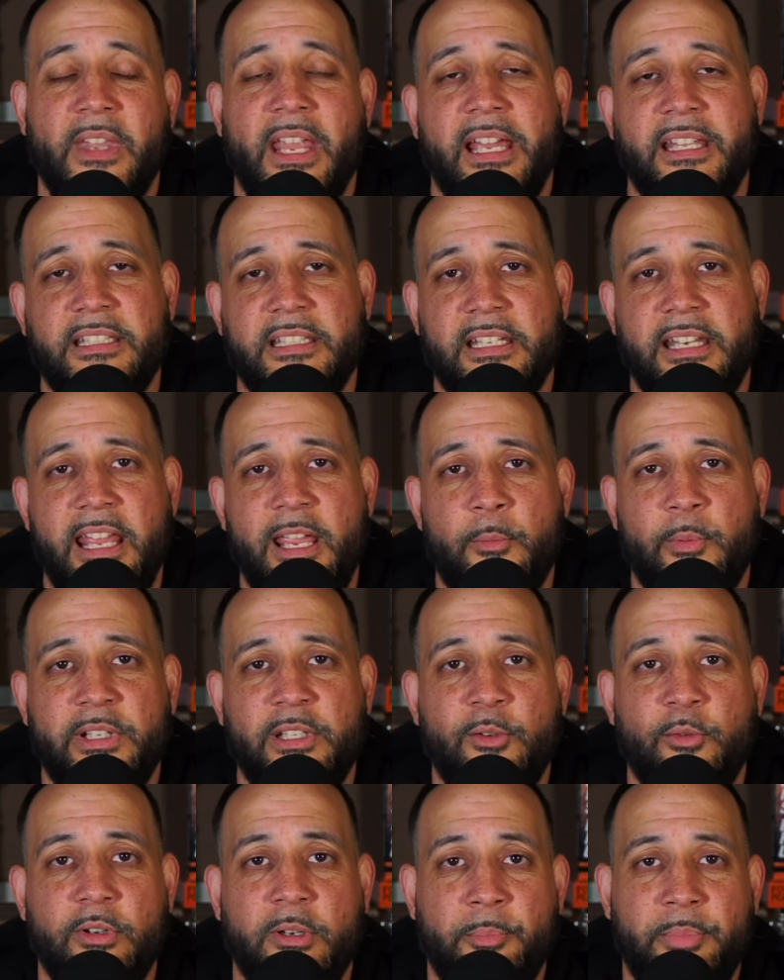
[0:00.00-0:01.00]
and today
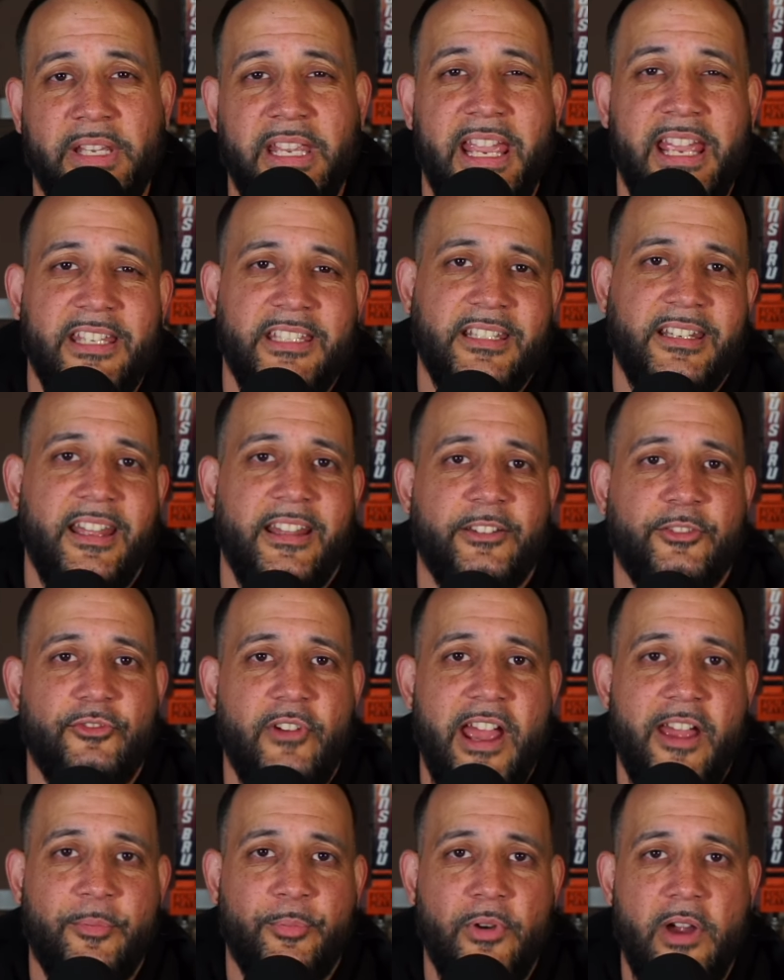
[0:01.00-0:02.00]
we're doing a P H N X
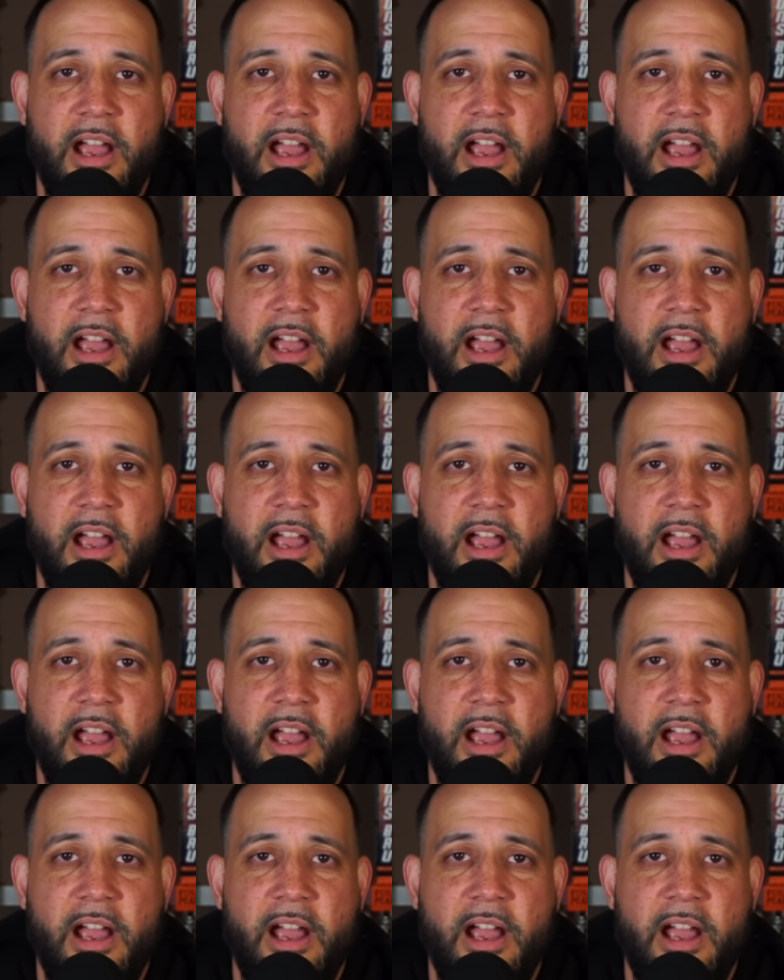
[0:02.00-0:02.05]
draft